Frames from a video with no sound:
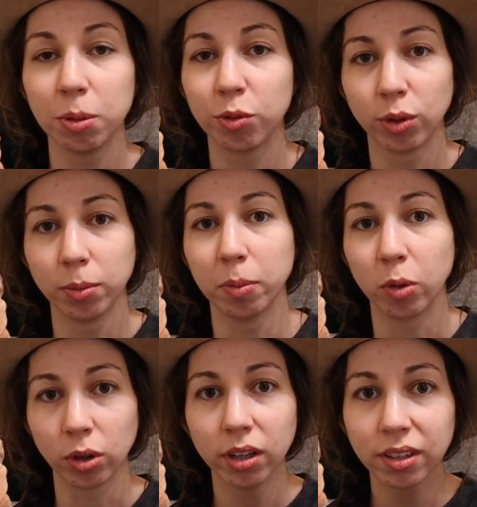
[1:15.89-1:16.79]
before
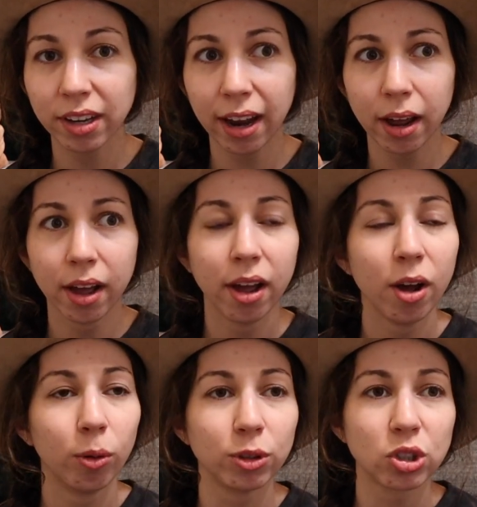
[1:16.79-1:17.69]
Memorial Day,
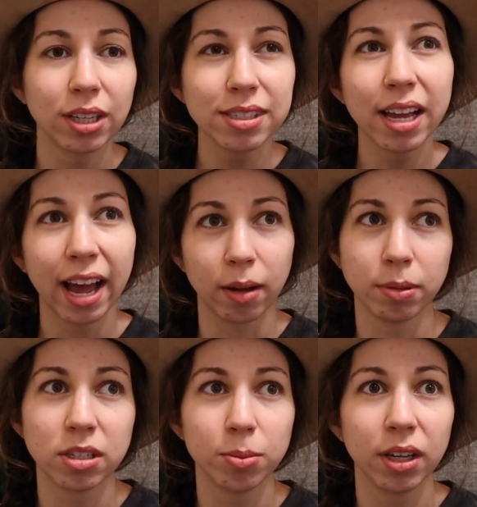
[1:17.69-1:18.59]
which tends to
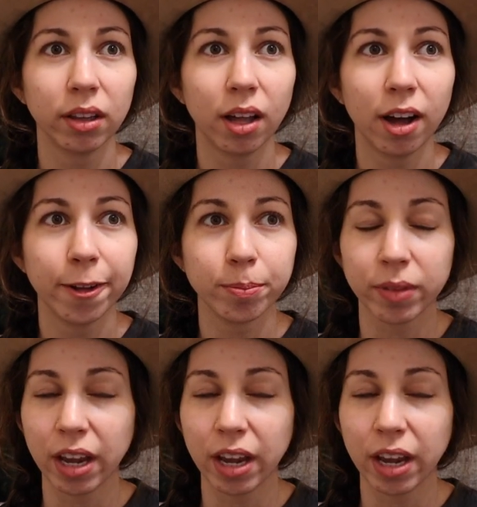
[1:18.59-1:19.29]
happen to me a lot.